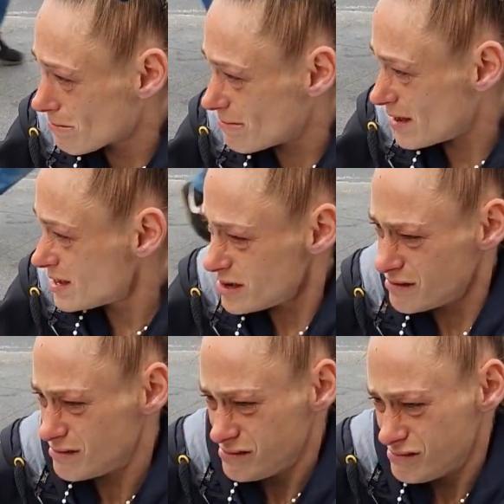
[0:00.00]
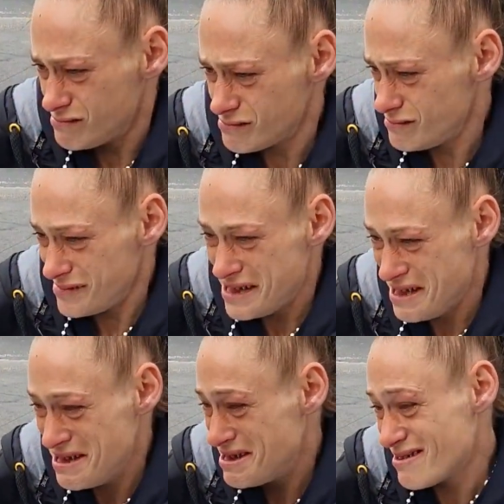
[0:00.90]
Thank you.
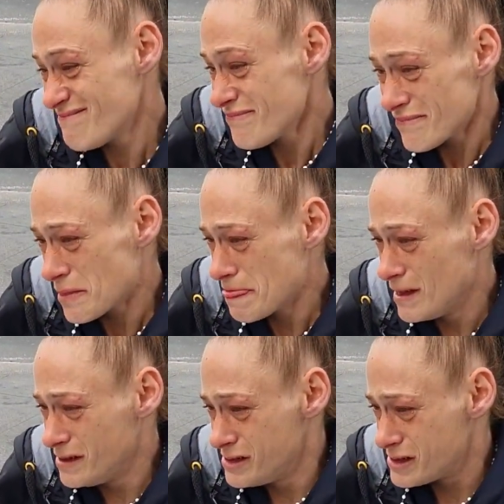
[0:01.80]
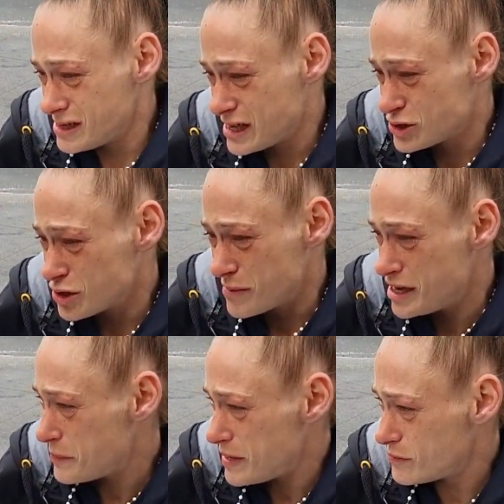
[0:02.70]
Yeah. And There's not
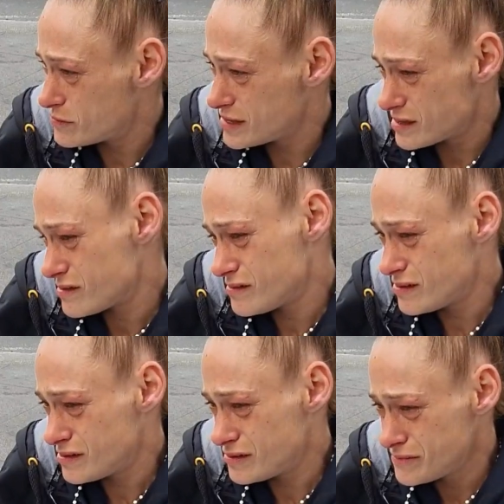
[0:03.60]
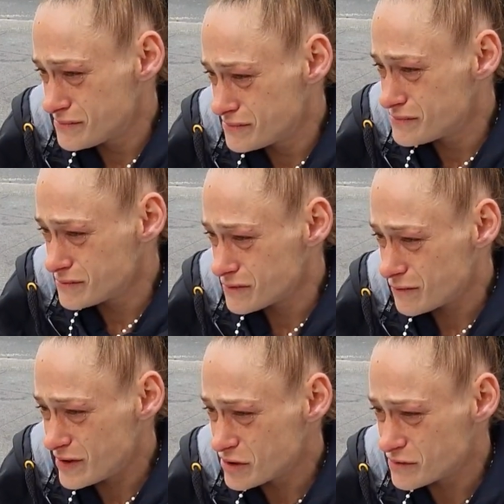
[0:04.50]
many people that you know, yeah.
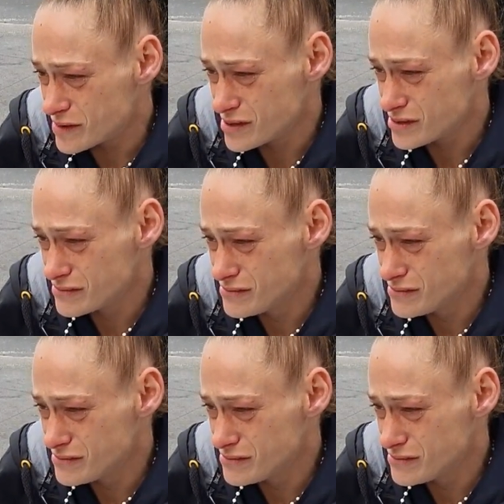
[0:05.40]
think of us.